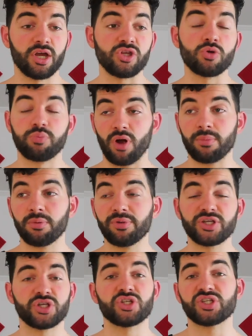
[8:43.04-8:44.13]
You
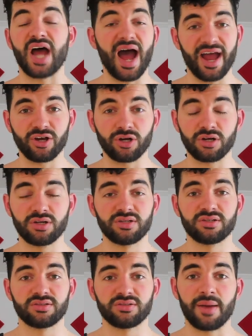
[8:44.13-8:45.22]
probably should just hire.
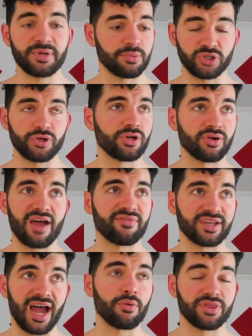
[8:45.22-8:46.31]
I mean, I'm sure you don't have a
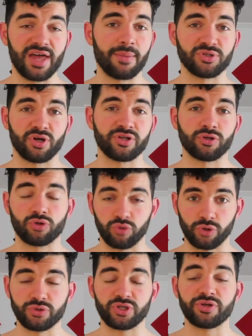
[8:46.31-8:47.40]
guy with abs on your
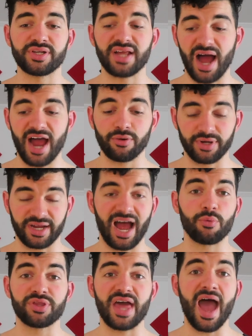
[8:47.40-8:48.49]
crew, so you need to hire a
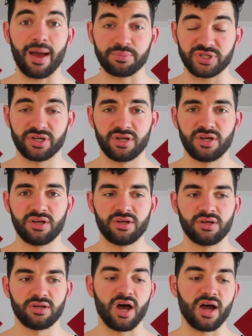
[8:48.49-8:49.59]
guy with abs
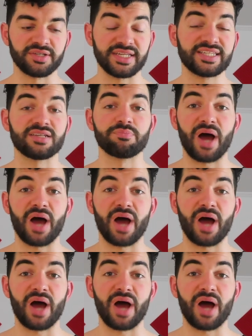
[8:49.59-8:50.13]
uh, decent